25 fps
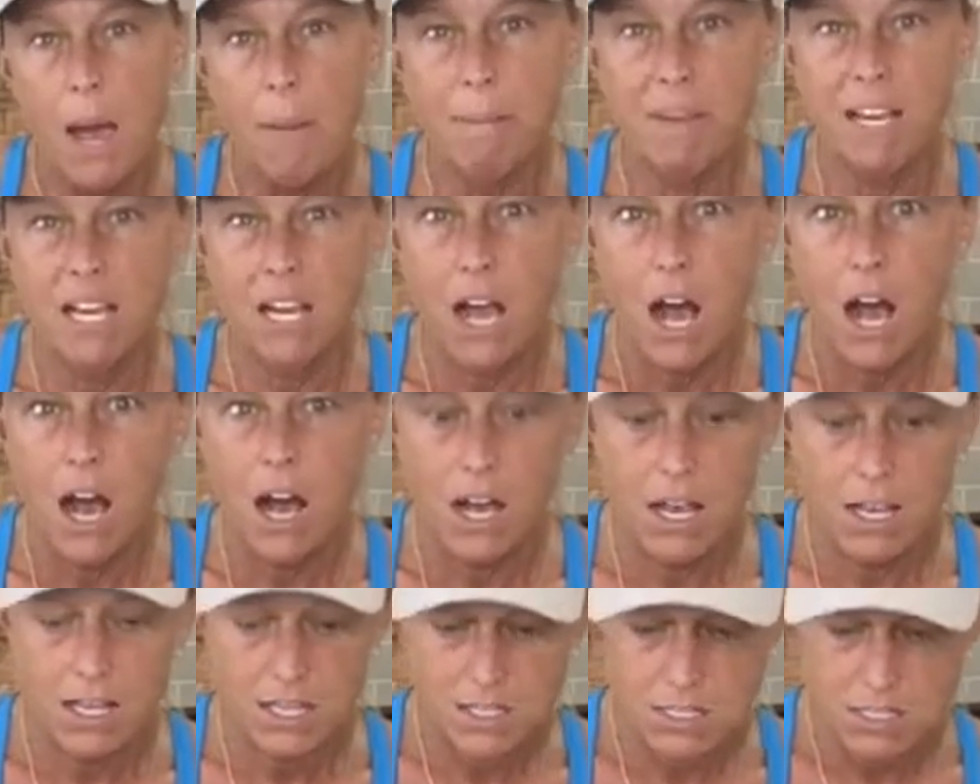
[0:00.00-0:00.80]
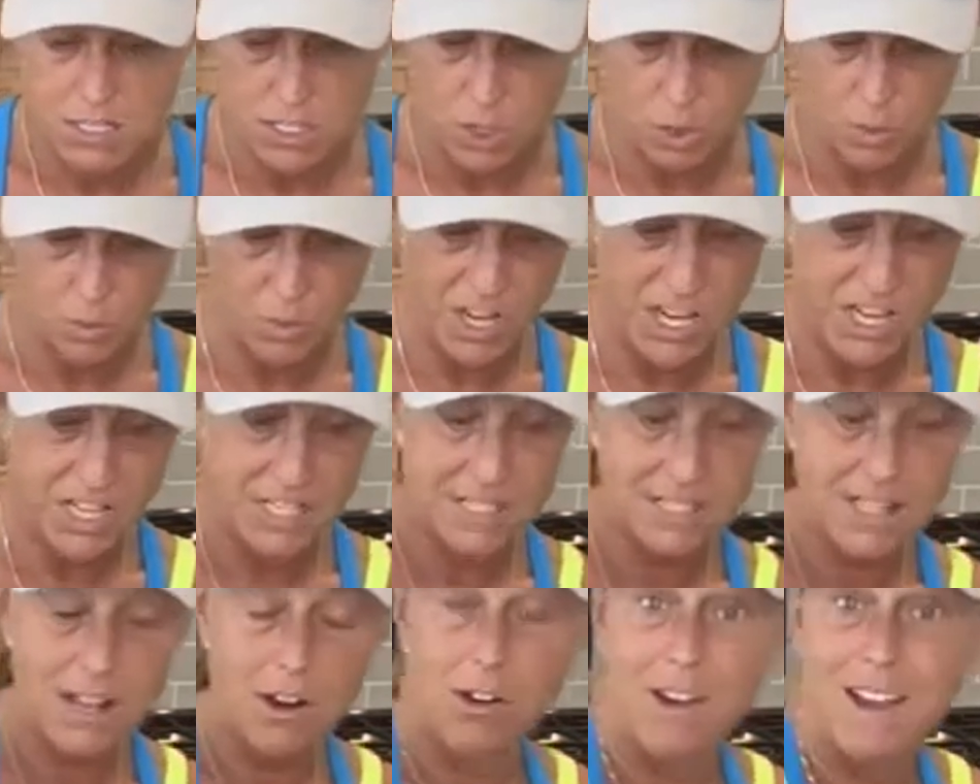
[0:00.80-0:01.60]
because the
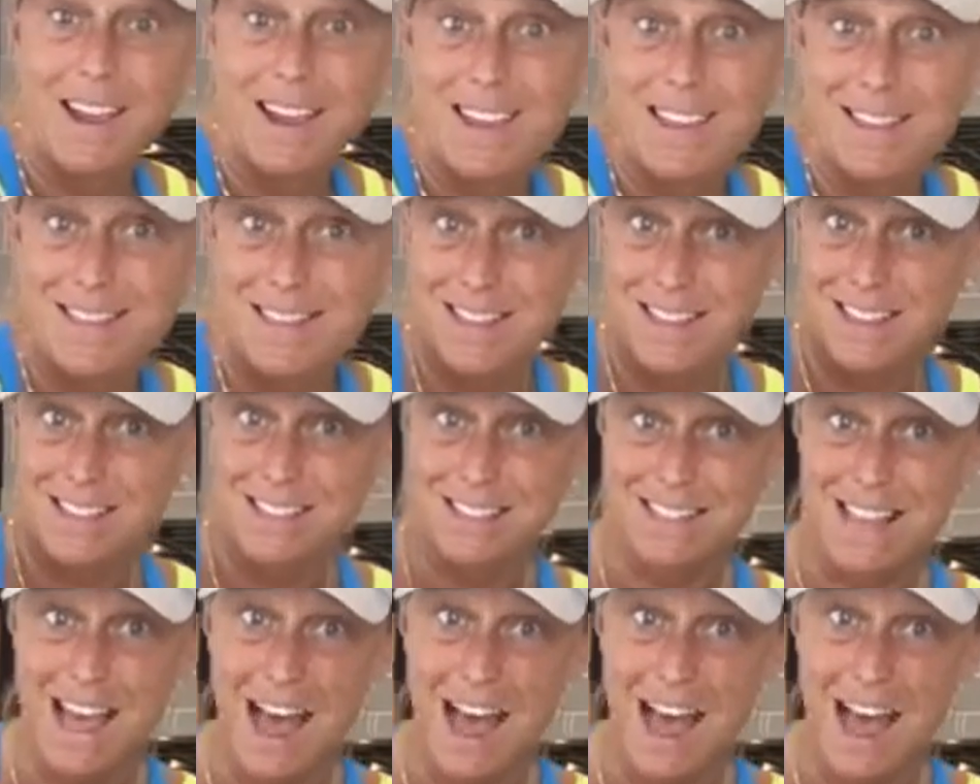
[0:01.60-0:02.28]
greens that are in this